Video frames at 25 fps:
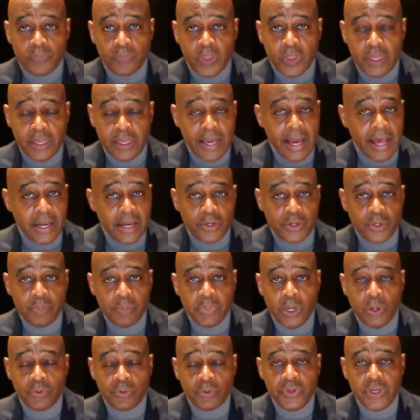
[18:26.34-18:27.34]
You got to do
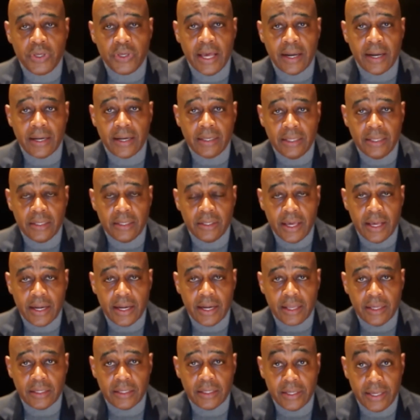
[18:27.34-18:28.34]
both. You got to
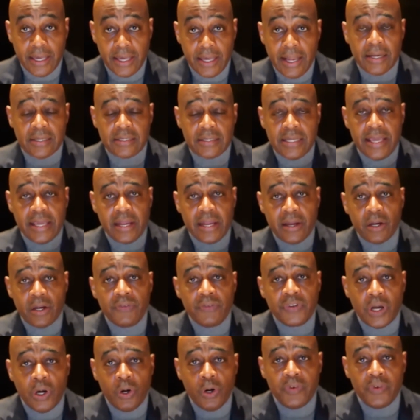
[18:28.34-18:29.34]
take care
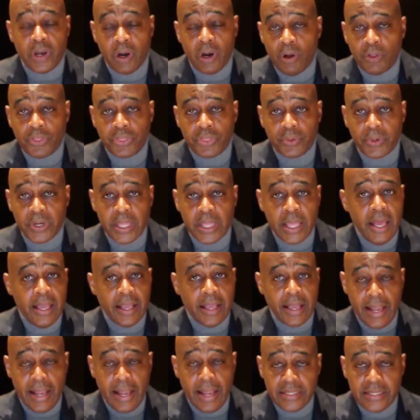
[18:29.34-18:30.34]
of COVID, all three.
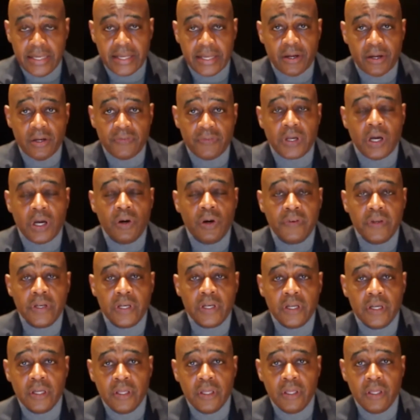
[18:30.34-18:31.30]
Got to take care of COVID.